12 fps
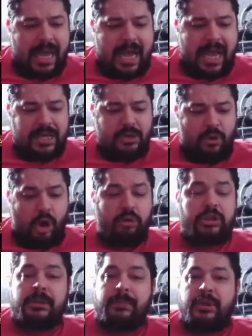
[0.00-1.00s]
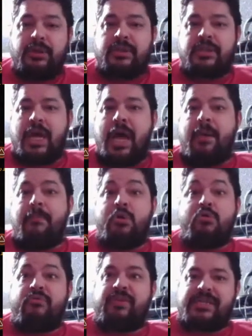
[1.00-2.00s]
Your ultimate
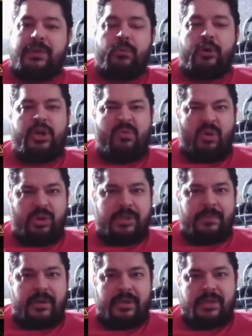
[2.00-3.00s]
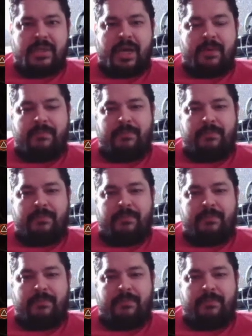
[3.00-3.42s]
move, as it were, your ultimate